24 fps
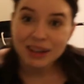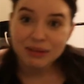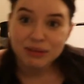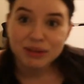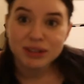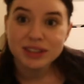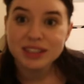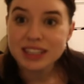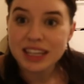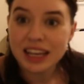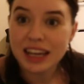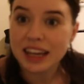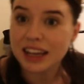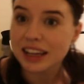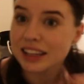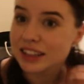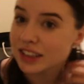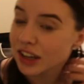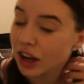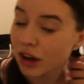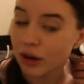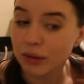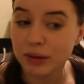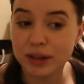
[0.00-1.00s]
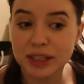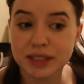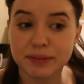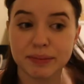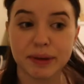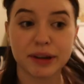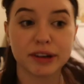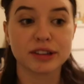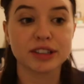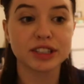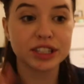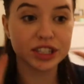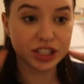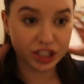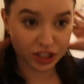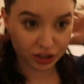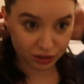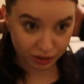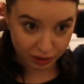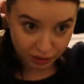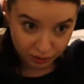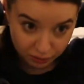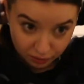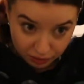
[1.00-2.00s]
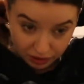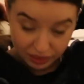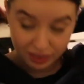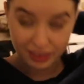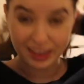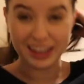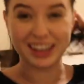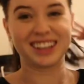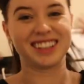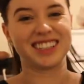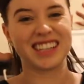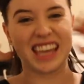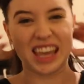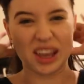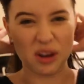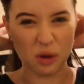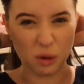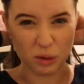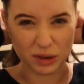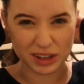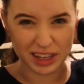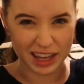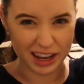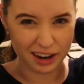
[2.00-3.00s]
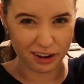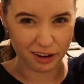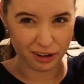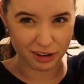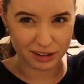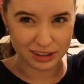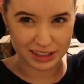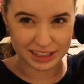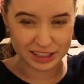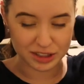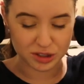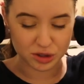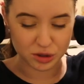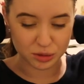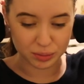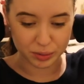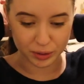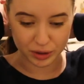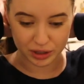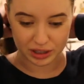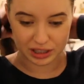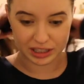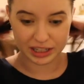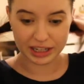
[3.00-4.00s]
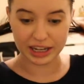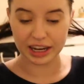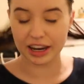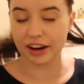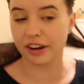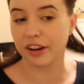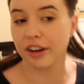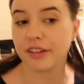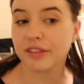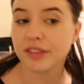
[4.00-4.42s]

I will say it's always better to do it with like day old hair, like super clean hair.